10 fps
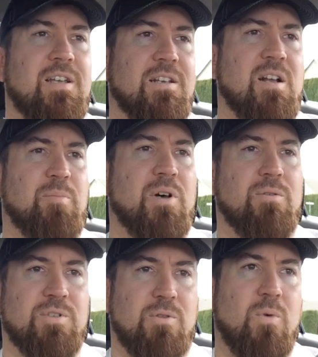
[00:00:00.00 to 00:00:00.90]
and a couple
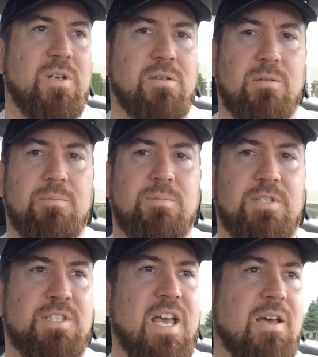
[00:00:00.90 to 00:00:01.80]
others on the way to
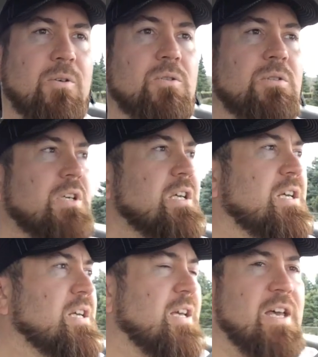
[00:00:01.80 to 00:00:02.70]
Seattle,
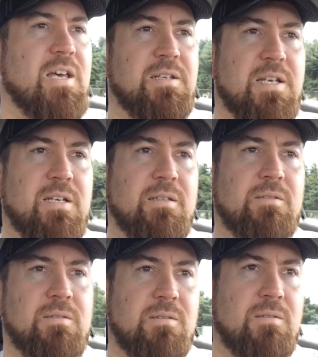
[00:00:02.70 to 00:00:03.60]
and
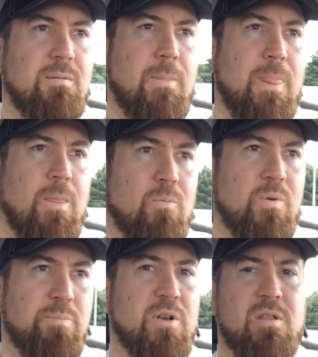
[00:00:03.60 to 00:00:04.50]
uh,
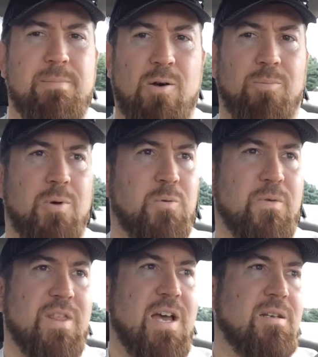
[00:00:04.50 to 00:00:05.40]
we put it in mountain mode
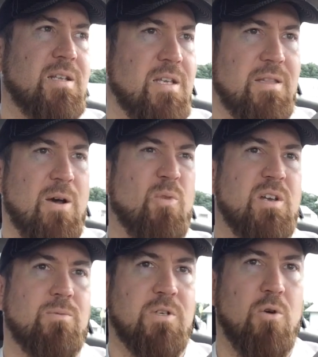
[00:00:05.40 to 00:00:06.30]
for that, and that
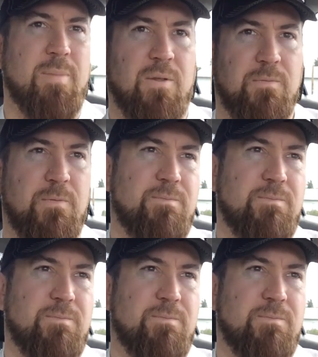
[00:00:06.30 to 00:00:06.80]
way we go about